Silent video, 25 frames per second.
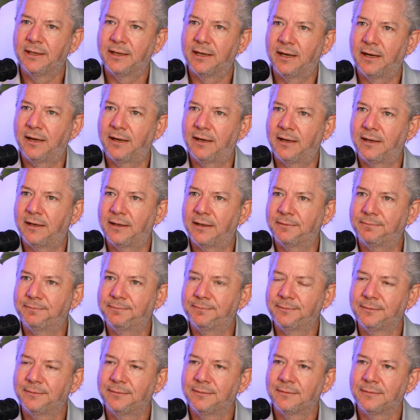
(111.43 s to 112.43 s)

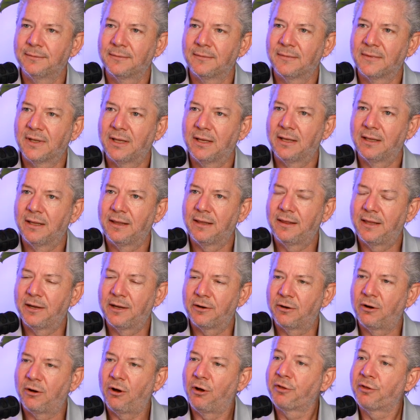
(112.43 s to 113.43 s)

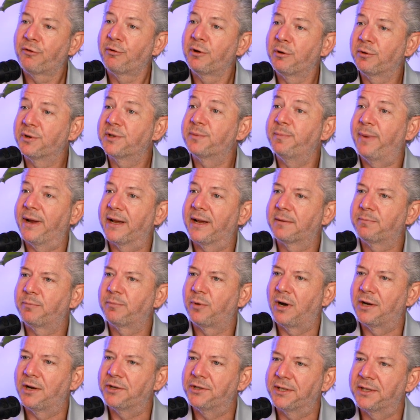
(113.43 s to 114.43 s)
All three were spec
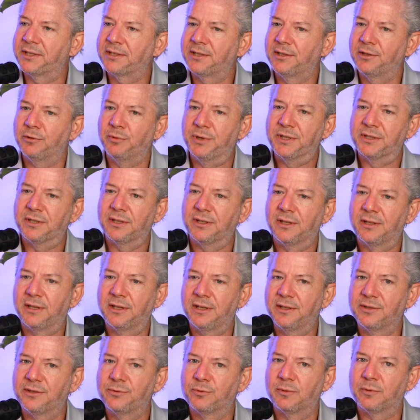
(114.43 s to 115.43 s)
projects, and the reason that
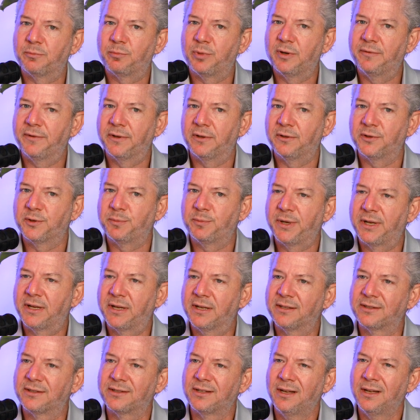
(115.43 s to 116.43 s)
these were pivotal is
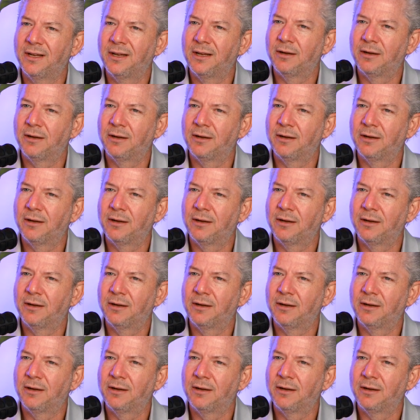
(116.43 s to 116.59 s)
because